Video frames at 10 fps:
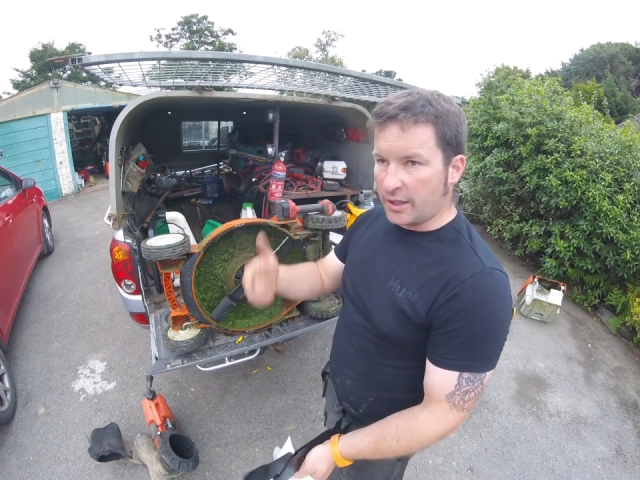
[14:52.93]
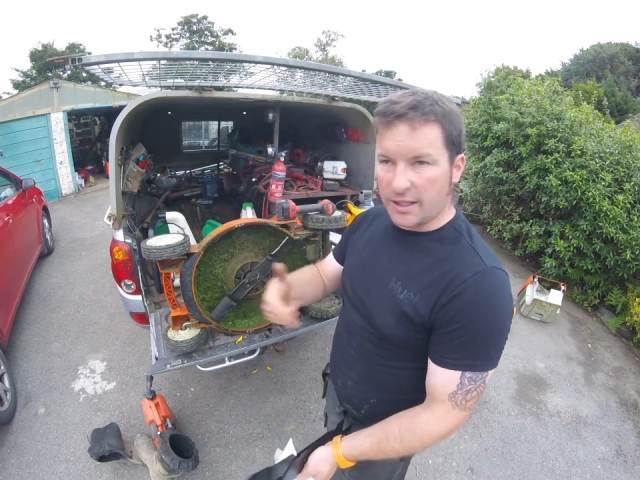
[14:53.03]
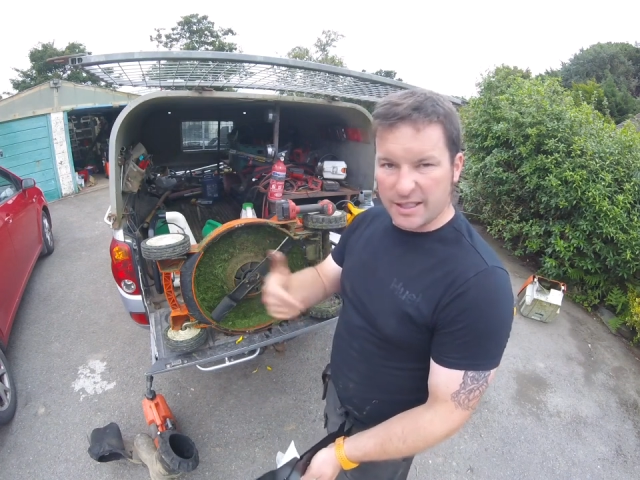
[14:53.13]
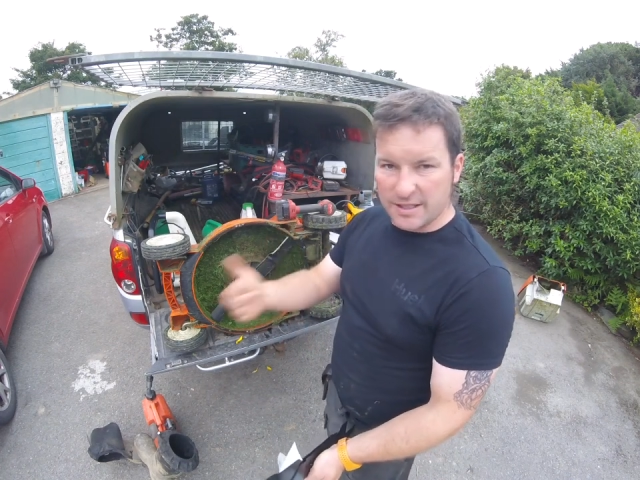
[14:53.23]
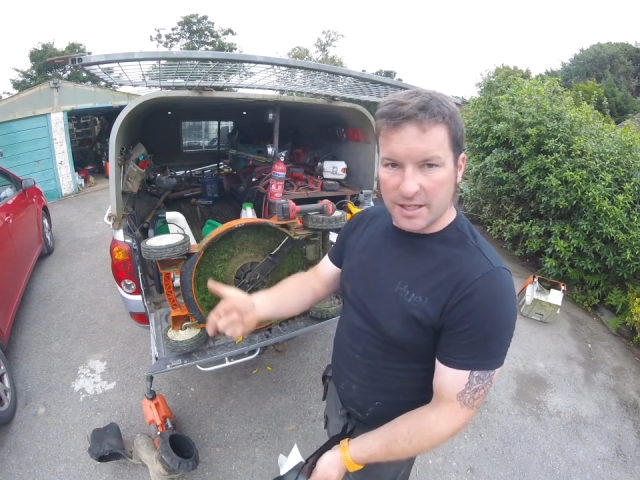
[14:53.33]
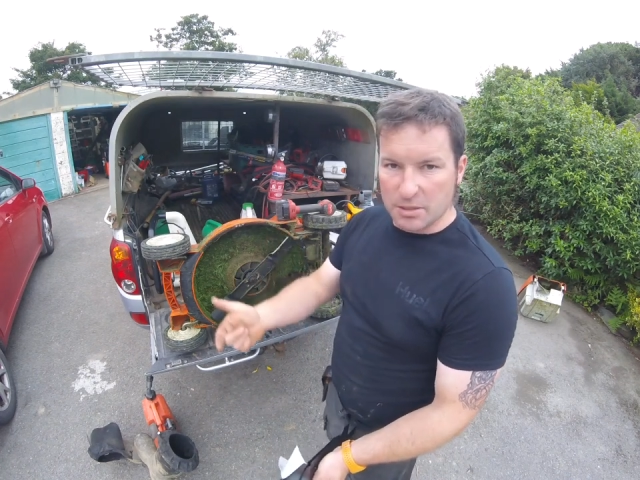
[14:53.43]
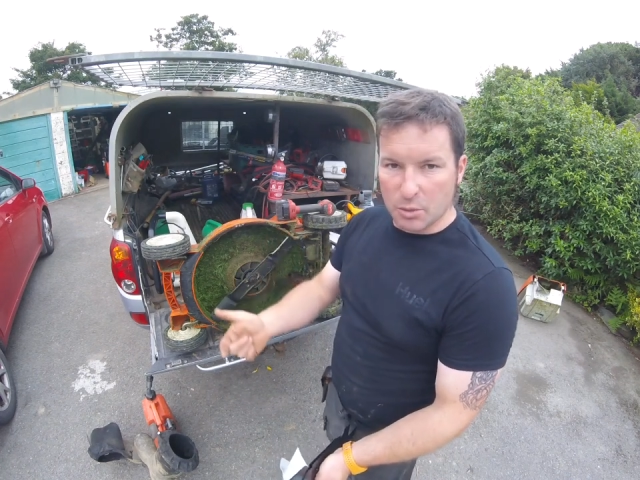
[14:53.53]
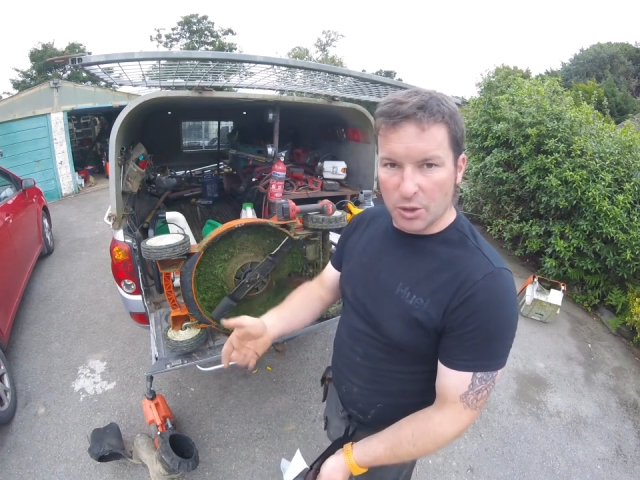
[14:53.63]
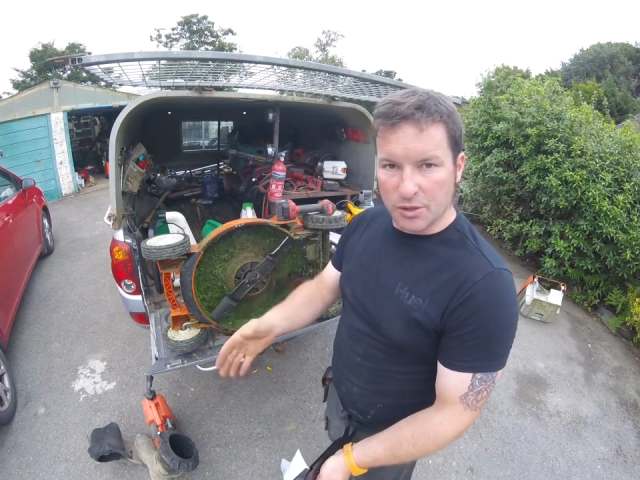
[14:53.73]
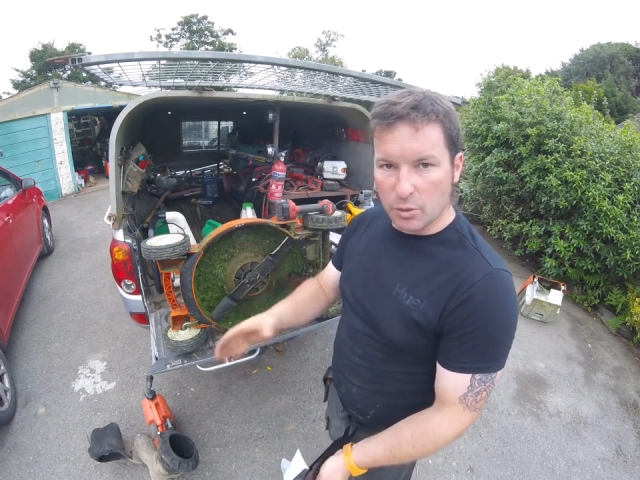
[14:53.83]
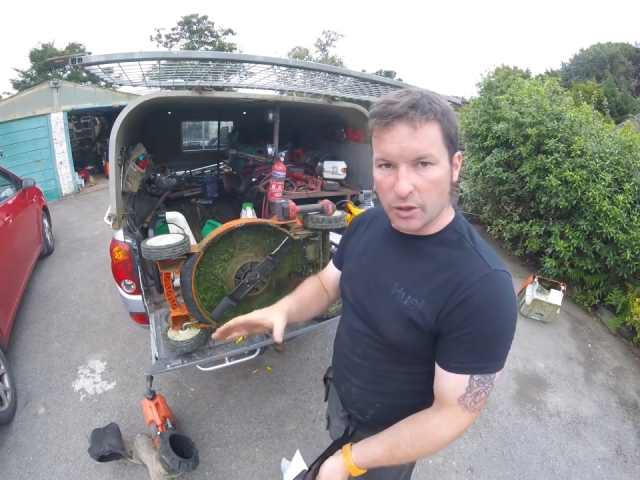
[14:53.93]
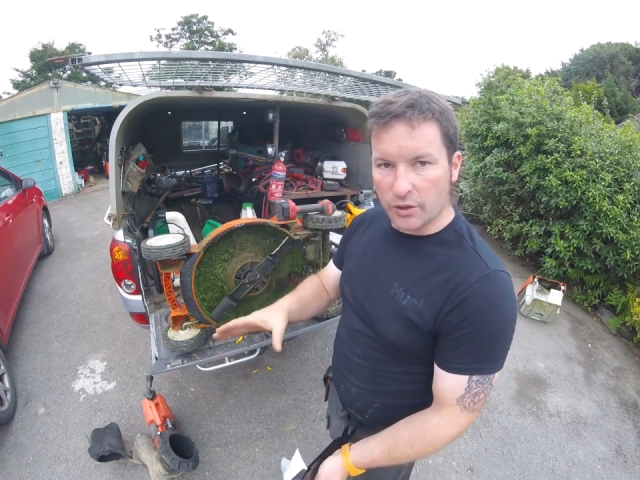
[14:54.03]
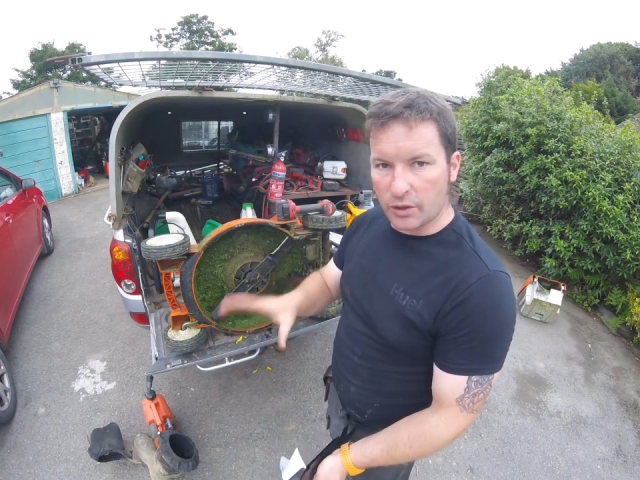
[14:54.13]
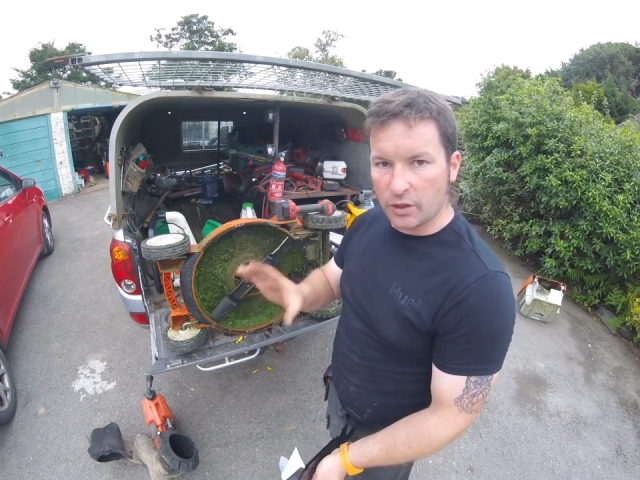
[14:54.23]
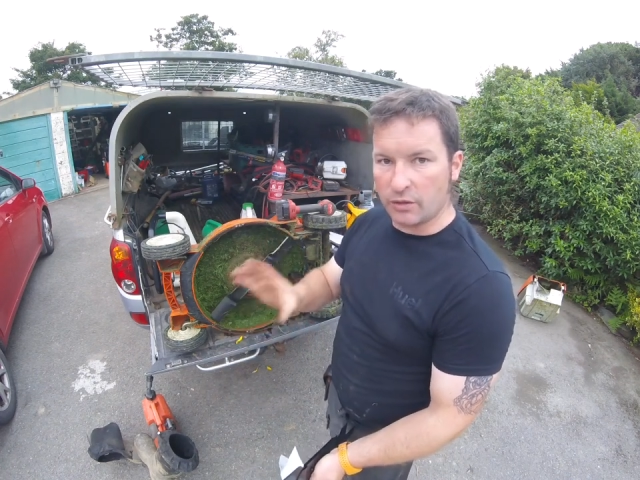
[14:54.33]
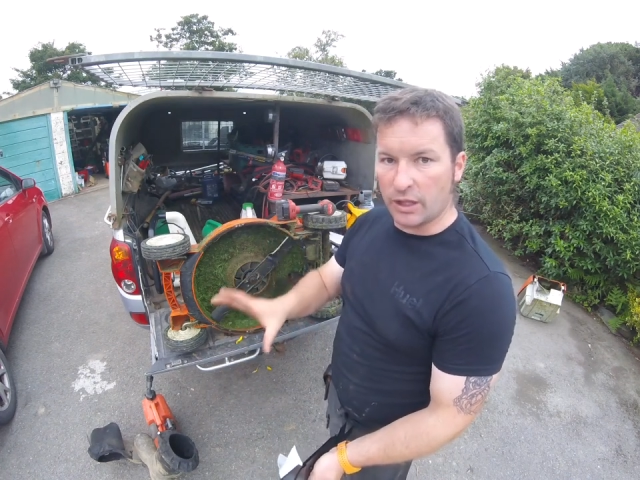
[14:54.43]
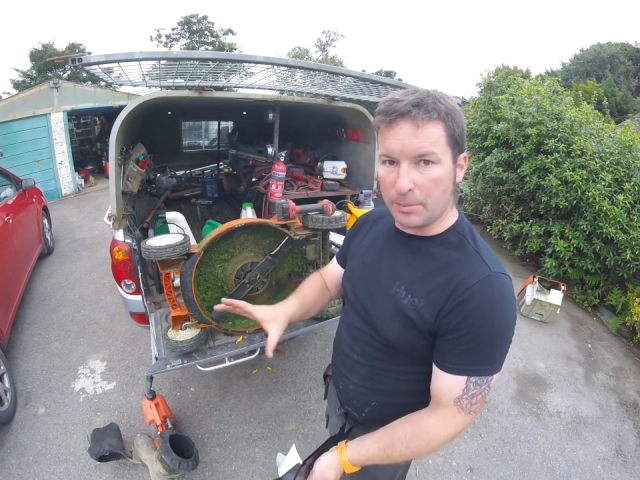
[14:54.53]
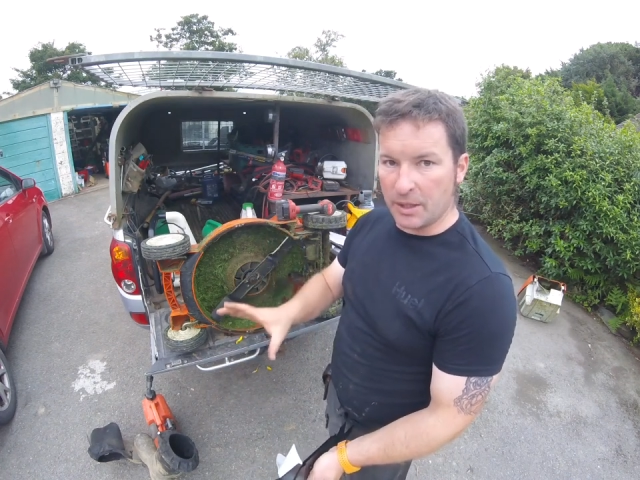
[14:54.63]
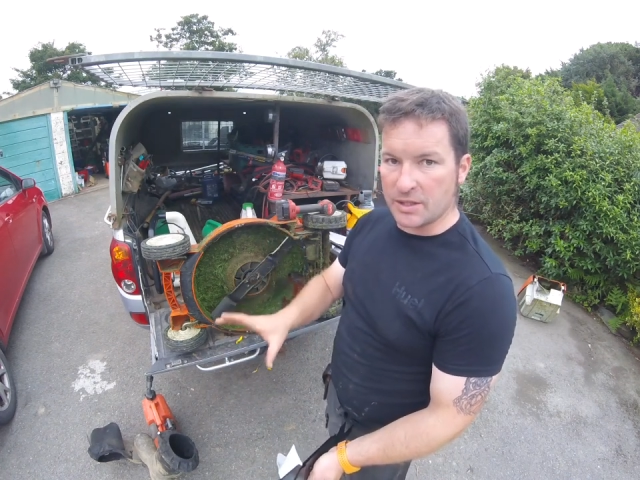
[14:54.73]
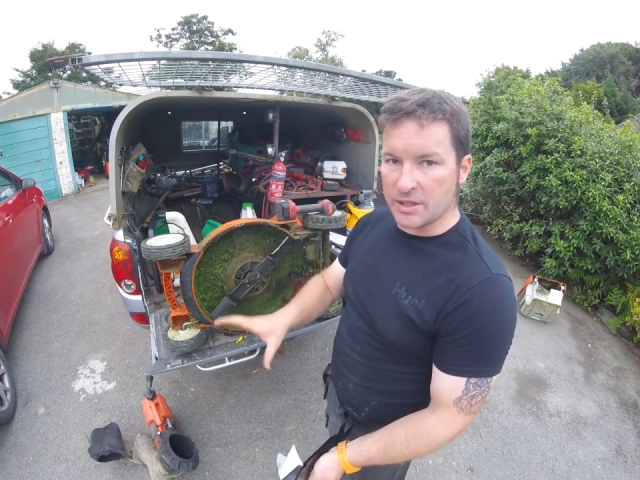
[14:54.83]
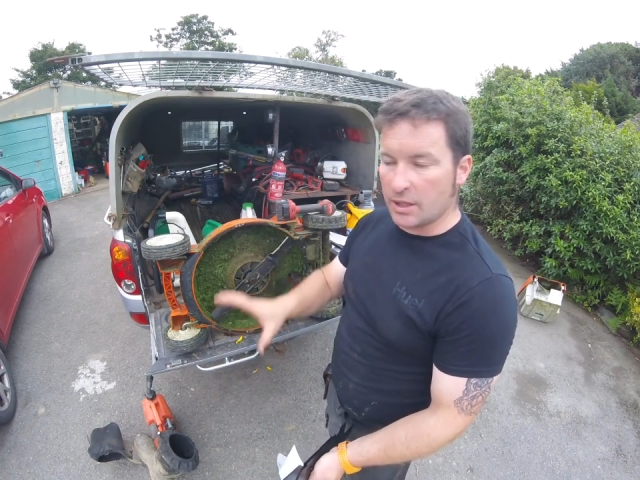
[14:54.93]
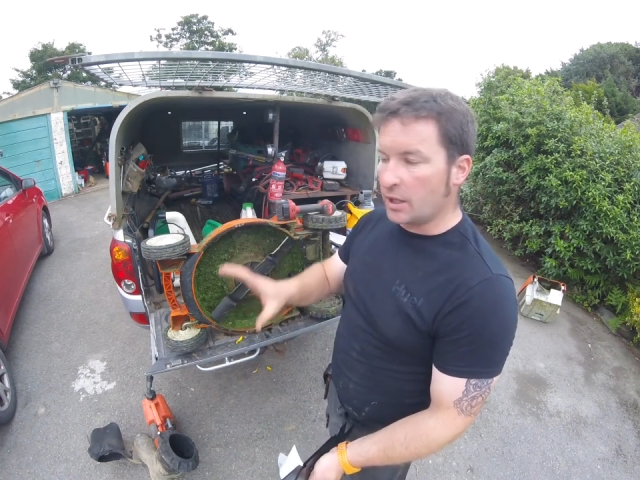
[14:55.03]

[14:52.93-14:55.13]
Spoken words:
like 6 mows worth of clippings,